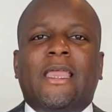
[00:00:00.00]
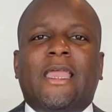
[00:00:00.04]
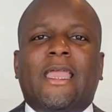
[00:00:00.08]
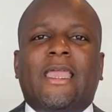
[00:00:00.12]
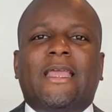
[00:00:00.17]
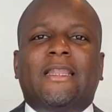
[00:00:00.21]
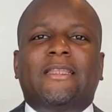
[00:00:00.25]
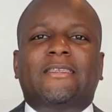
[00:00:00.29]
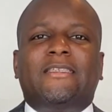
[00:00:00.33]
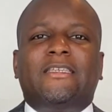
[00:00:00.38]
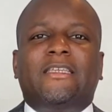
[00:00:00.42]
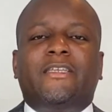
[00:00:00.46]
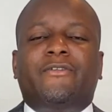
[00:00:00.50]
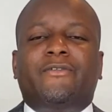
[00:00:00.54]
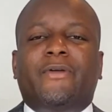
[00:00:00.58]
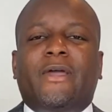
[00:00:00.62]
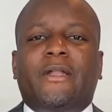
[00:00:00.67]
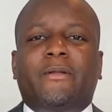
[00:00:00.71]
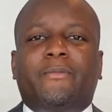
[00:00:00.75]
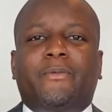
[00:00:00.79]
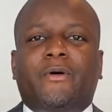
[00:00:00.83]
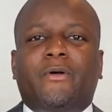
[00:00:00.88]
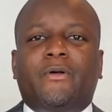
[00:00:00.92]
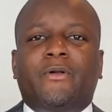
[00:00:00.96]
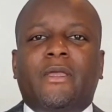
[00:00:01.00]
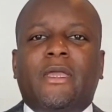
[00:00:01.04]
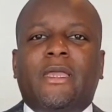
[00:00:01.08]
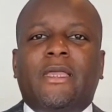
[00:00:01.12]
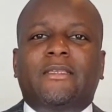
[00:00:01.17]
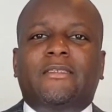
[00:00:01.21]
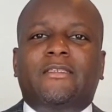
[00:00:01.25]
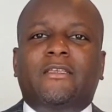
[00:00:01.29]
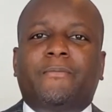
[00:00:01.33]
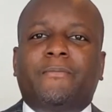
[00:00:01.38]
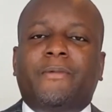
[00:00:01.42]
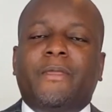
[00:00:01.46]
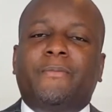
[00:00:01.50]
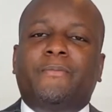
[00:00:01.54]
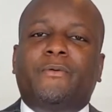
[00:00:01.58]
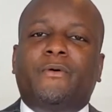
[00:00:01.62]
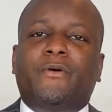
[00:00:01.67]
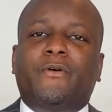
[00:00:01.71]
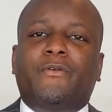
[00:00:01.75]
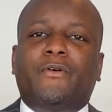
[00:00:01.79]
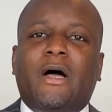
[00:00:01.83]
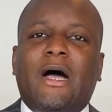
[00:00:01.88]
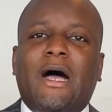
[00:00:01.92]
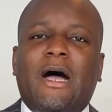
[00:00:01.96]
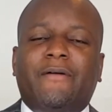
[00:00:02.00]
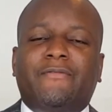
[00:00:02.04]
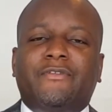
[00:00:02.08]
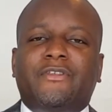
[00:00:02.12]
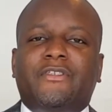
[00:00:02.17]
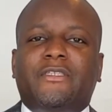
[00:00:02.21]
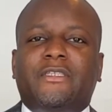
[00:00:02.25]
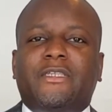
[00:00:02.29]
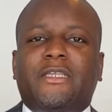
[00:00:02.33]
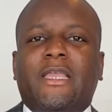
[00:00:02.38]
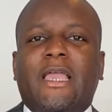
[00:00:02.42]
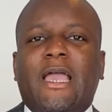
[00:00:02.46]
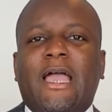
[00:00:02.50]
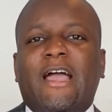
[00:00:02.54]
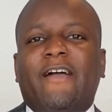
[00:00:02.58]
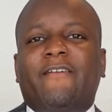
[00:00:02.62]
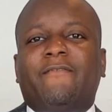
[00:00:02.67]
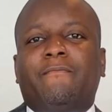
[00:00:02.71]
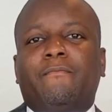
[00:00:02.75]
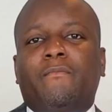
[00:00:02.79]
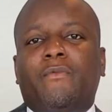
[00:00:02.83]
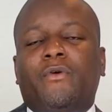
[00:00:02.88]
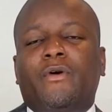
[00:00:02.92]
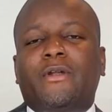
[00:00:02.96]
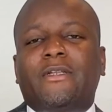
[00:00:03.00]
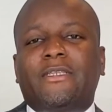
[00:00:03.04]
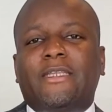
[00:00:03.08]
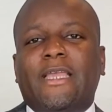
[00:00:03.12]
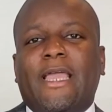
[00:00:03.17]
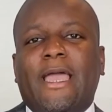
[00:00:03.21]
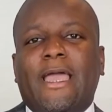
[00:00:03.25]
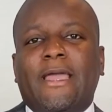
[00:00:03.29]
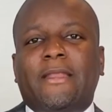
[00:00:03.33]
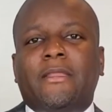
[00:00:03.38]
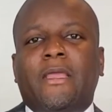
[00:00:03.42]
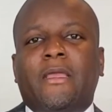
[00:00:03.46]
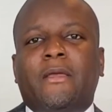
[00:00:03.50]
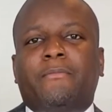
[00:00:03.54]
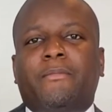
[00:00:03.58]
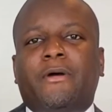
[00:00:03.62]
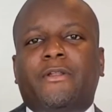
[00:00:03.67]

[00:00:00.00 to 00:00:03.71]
And it's incredible. Some people obviously have more debt,